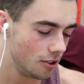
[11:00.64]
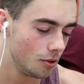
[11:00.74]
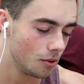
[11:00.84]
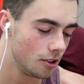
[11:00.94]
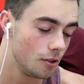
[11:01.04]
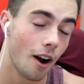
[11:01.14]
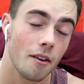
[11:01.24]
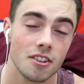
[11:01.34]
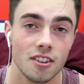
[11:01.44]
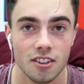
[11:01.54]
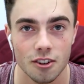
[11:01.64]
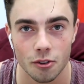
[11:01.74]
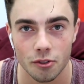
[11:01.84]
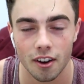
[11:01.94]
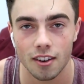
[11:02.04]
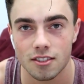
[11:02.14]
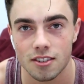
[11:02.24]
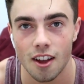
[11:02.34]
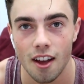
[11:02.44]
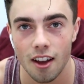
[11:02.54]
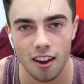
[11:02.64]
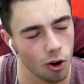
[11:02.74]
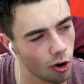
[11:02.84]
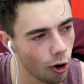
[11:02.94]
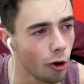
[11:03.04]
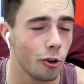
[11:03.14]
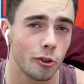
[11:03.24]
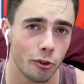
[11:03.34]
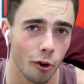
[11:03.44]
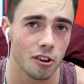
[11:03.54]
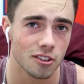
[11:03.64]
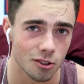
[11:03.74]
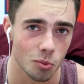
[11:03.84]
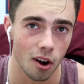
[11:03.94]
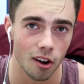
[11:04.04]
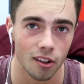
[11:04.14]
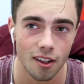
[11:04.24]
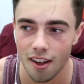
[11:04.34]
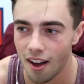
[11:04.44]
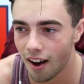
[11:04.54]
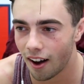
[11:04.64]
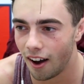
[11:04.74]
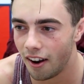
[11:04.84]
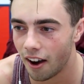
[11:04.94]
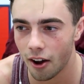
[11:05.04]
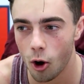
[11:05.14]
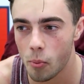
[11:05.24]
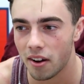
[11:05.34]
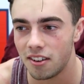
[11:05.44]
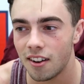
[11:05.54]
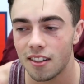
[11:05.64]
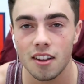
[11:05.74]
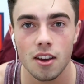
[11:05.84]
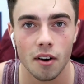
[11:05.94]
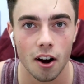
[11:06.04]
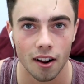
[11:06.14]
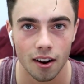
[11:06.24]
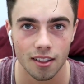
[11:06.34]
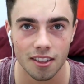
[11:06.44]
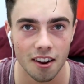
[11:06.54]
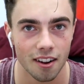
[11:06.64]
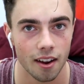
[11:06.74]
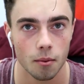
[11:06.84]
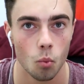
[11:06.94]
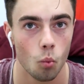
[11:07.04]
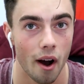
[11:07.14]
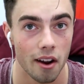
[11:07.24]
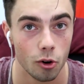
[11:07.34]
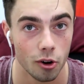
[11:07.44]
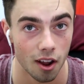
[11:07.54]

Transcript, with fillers: you you obviously seen her face, hear heard her voice as well and I hope I didn't leave out anything like why her